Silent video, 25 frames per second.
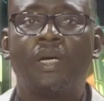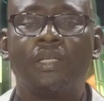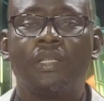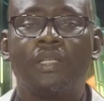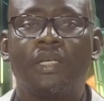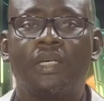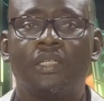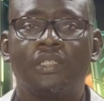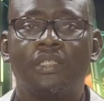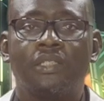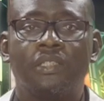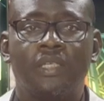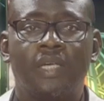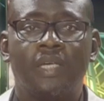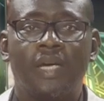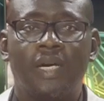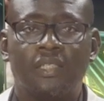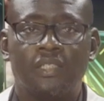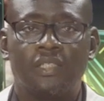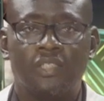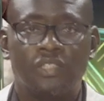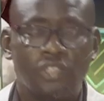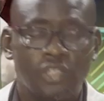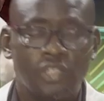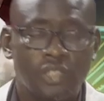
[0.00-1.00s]
that is the
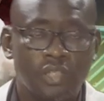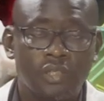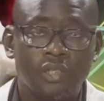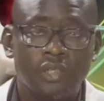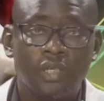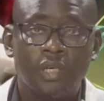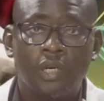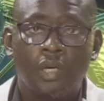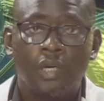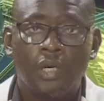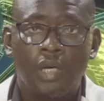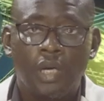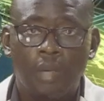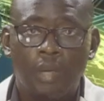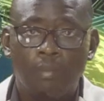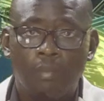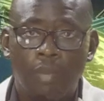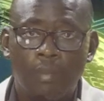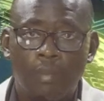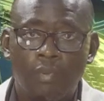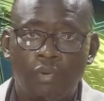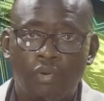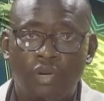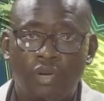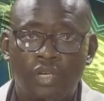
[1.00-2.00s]
Assistant
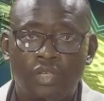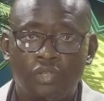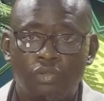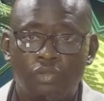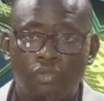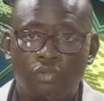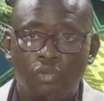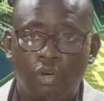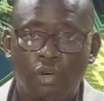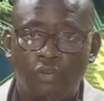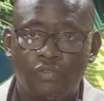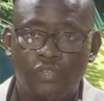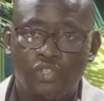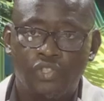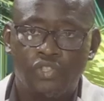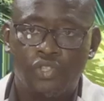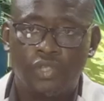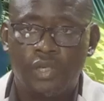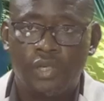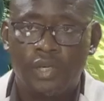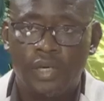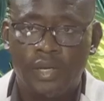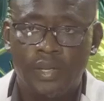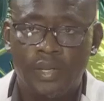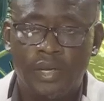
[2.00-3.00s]
Public Relations
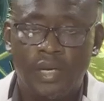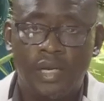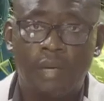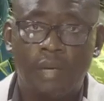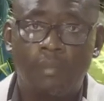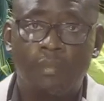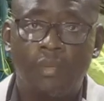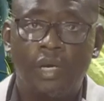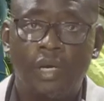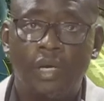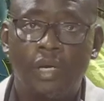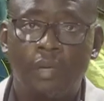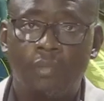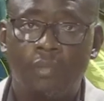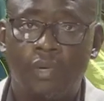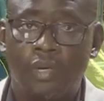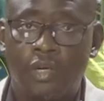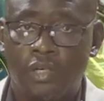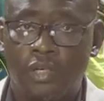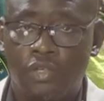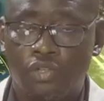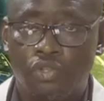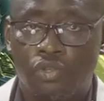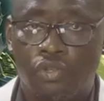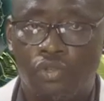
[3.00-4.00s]
Officer at the Gambia
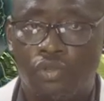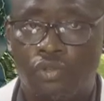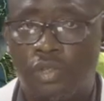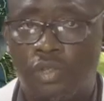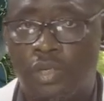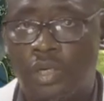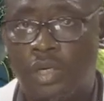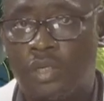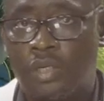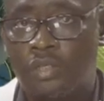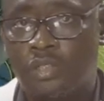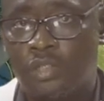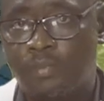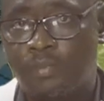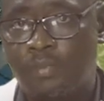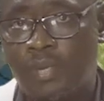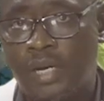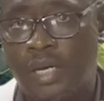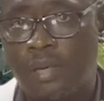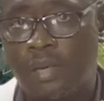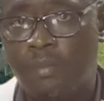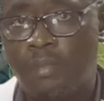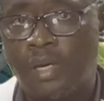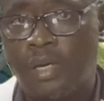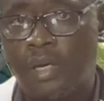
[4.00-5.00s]
Immigration
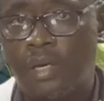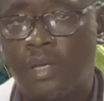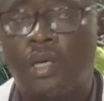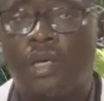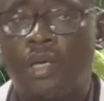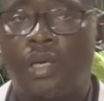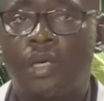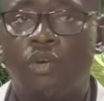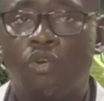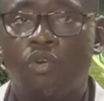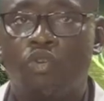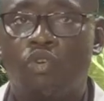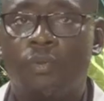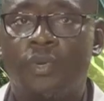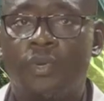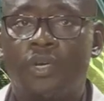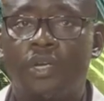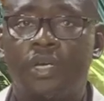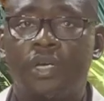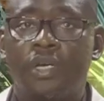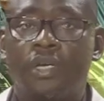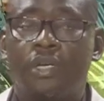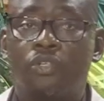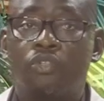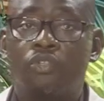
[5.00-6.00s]
Department. We'll be
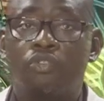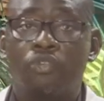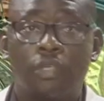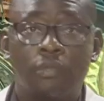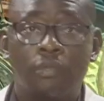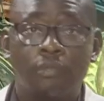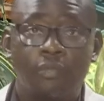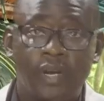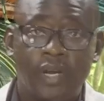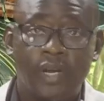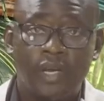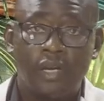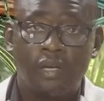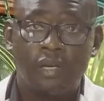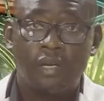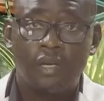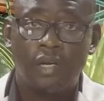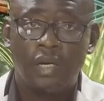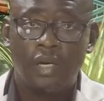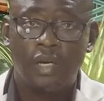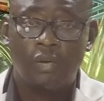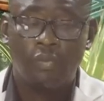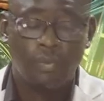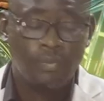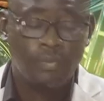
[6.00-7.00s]
taking a short break,
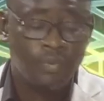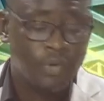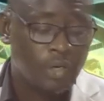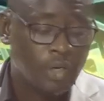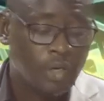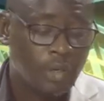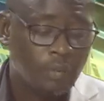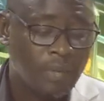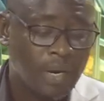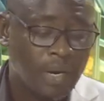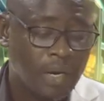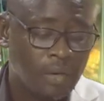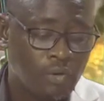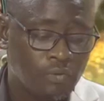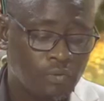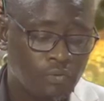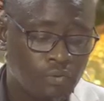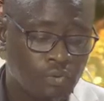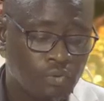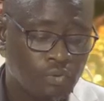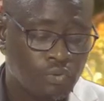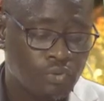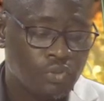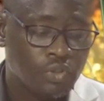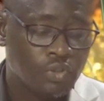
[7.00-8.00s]
and when we come back, of
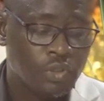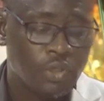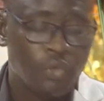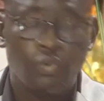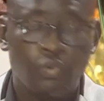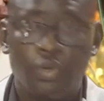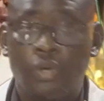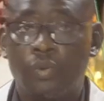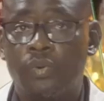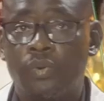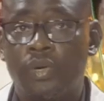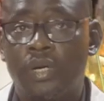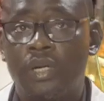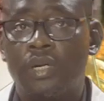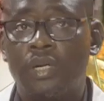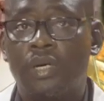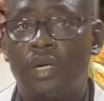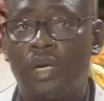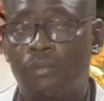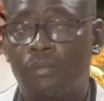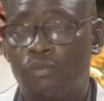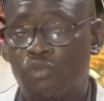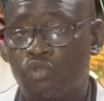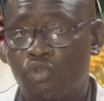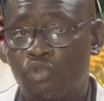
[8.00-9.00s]
course, we will
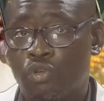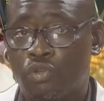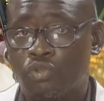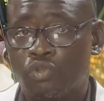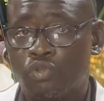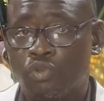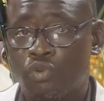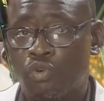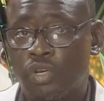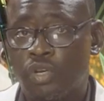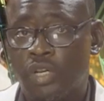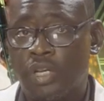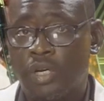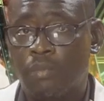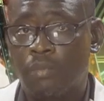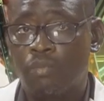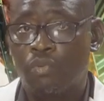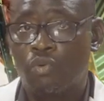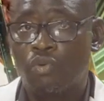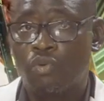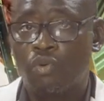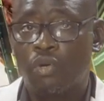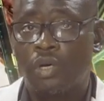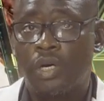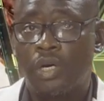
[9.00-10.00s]
talk to
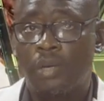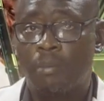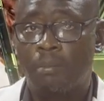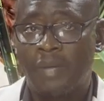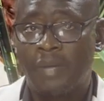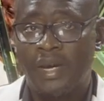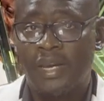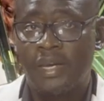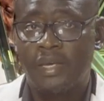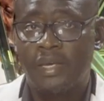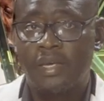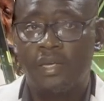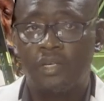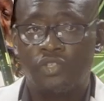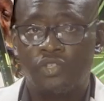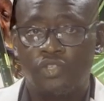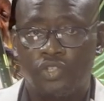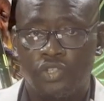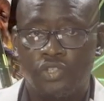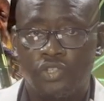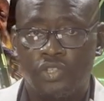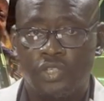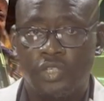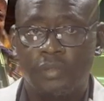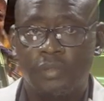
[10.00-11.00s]
Honorable Madi
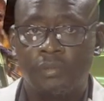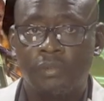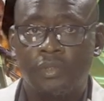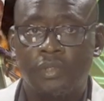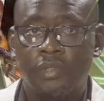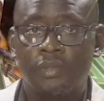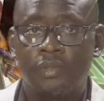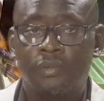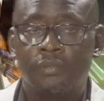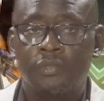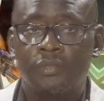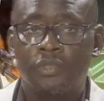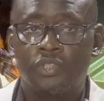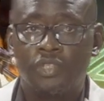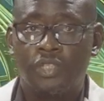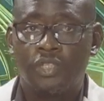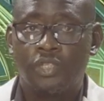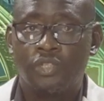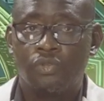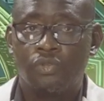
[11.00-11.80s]
Cisse. Stay